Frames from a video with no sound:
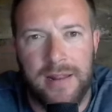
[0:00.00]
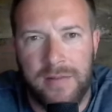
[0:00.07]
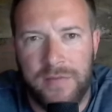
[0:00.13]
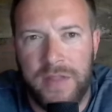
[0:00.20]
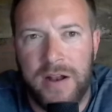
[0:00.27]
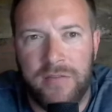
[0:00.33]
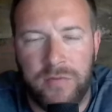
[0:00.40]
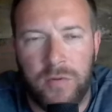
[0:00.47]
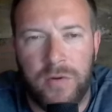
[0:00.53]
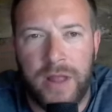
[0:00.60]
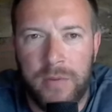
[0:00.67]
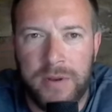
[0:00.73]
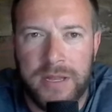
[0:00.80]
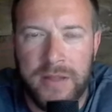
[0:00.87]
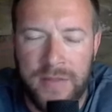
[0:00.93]
Therefore,
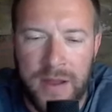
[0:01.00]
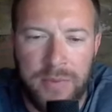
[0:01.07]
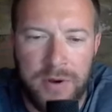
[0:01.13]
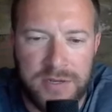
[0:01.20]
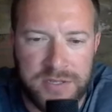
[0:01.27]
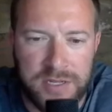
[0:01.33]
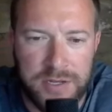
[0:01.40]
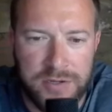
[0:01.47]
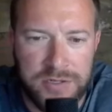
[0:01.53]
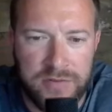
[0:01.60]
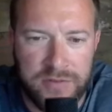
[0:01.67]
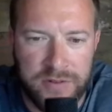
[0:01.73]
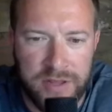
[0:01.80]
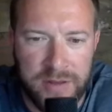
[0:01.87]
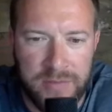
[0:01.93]
that would end that persecution
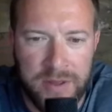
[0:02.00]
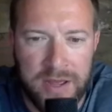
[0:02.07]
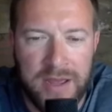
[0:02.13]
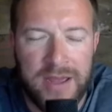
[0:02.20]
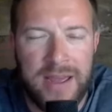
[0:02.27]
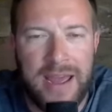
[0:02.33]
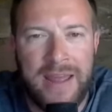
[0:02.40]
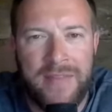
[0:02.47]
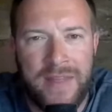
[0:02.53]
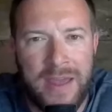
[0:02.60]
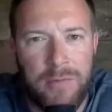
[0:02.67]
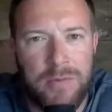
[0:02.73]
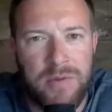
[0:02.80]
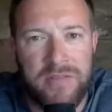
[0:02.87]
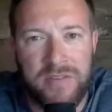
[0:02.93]
for them, and they
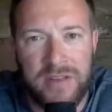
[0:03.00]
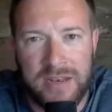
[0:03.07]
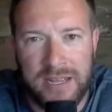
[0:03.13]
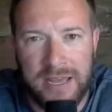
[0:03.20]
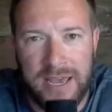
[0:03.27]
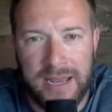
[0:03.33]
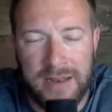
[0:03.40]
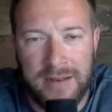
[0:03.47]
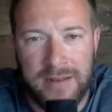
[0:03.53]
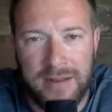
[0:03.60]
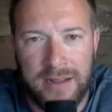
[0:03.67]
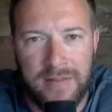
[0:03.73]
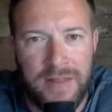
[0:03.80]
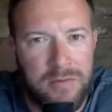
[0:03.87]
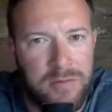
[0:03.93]
would be vindicated,
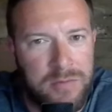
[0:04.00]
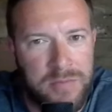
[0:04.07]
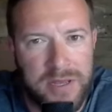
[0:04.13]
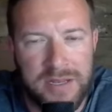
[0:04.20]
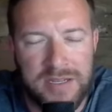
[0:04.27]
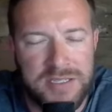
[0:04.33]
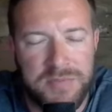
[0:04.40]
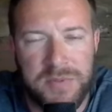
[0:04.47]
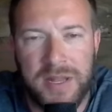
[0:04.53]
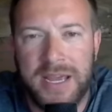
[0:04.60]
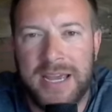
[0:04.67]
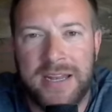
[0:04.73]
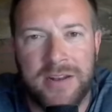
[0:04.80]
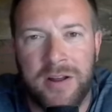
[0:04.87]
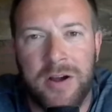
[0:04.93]
and they would be
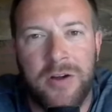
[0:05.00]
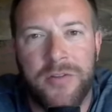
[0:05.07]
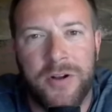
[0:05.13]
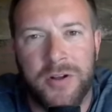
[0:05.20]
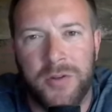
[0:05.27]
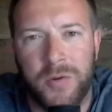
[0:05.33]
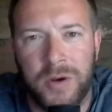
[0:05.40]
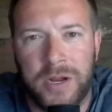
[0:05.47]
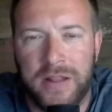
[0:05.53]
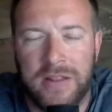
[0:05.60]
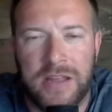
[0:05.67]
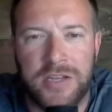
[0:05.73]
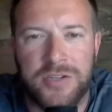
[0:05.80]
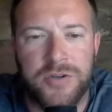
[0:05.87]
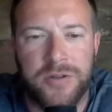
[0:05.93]
displayed in all their glory that
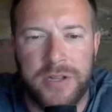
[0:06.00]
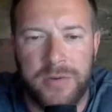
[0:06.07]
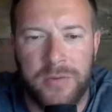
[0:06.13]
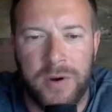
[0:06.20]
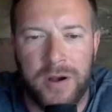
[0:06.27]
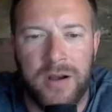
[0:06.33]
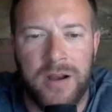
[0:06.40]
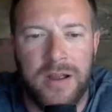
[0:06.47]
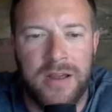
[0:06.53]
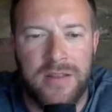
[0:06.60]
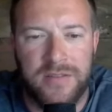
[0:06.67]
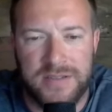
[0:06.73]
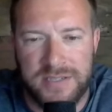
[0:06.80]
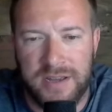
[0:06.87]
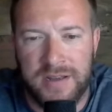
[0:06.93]
they truly were
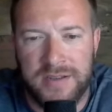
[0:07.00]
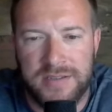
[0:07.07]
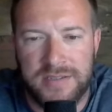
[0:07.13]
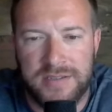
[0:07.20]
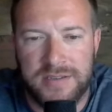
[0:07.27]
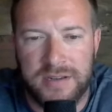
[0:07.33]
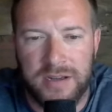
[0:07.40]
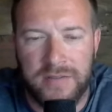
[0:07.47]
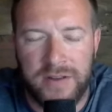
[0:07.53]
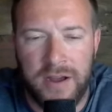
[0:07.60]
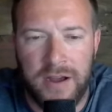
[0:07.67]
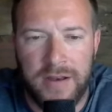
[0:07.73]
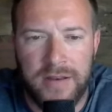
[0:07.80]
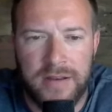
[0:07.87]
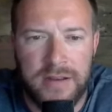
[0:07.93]
the sons of
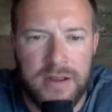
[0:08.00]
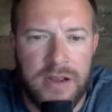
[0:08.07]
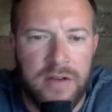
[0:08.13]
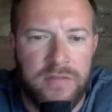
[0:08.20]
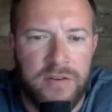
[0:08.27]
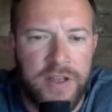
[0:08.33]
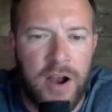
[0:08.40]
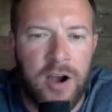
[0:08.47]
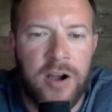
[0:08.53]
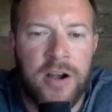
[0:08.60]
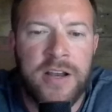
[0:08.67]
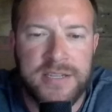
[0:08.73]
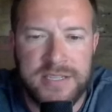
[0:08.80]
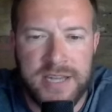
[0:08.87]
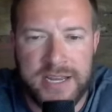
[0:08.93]
God. For the
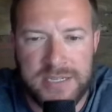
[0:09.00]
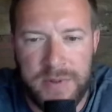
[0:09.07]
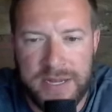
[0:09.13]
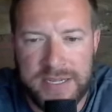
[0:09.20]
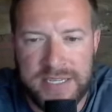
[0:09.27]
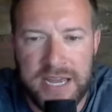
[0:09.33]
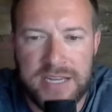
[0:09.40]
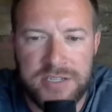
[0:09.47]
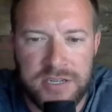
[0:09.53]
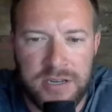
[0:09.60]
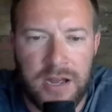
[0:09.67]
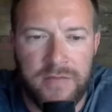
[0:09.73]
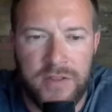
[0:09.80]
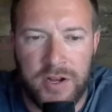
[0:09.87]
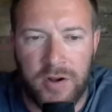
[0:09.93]
earnest expectation
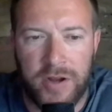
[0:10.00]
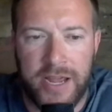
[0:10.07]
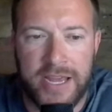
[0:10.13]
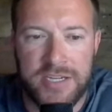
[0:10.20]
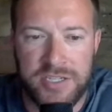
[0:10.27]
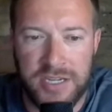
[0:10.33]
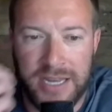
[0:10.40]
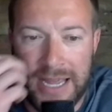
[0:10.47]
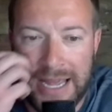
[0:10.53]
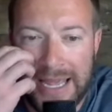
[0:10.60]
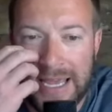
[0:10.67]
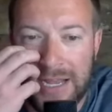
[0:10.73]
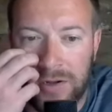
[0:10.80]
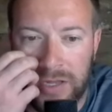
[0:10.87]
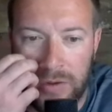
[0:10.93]
of the creation
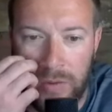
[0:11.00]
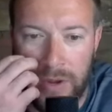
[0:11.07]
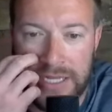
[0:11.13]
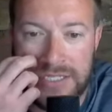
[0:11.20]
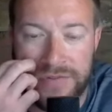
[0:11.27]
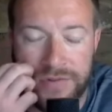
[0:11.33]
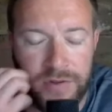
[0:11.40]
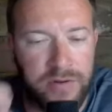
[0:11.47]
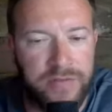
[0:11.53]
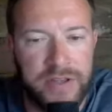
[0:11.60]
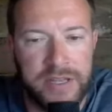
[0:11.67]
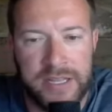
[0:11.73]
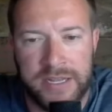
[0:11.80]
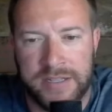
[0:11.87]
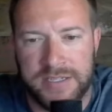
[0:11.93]
eagerly waits for the
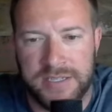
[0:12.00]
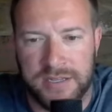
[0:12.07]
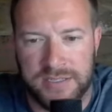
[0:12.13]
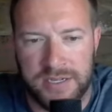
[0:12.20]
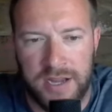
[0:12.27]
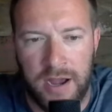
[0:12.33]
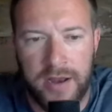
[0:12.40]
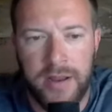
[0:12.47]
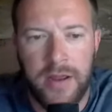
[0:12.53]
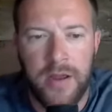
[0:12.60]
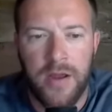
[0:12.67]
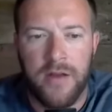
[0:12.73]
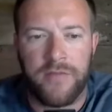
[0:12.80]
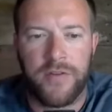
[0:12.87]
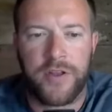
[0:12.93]
revealing of the sons of God.
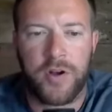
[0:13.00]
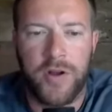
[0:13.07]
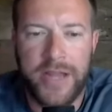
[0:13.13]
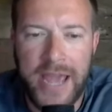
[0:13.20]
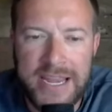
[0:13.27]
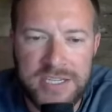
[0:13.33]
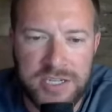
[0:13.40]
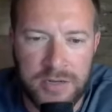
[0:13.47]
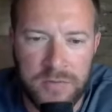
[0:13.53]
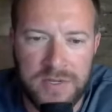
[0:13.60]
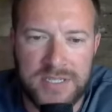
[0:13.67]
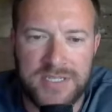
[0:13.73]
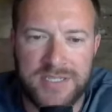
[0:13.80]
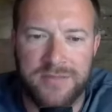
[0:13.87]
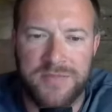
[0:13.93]
For the creation
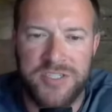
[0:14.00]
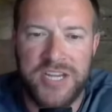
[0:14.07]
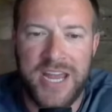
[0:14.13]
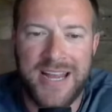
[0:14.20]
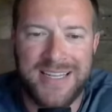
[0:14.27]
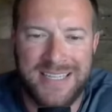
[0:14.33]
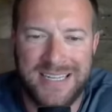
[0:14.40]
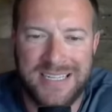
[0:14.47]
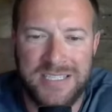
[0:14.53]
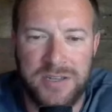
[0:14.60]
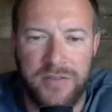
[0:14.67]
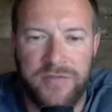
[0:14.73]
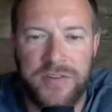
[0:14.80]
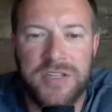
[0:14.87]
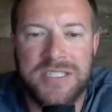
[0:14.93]
was subjected
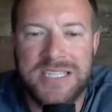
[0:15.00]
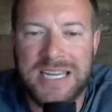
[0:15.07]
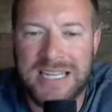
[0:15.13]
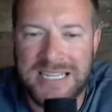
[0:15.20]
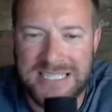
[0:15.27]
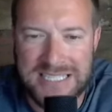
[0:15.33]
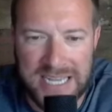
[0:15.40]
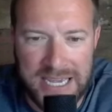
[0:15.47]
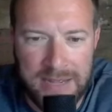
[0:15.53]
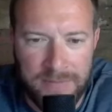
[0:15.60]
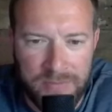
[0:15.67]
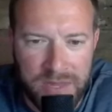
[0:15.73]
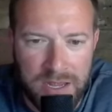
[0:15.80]
to futility,